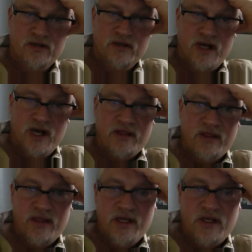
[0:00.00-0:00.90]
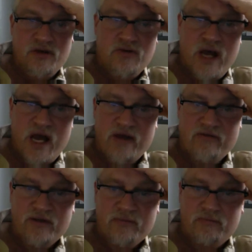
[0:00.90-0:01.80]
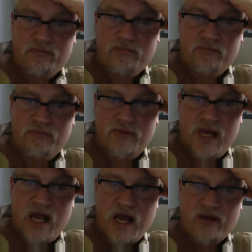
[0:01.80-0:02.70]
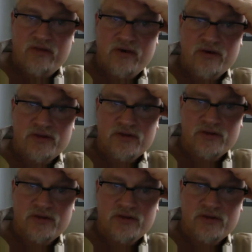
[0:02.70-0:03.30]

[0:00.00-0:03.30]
I think you have to add those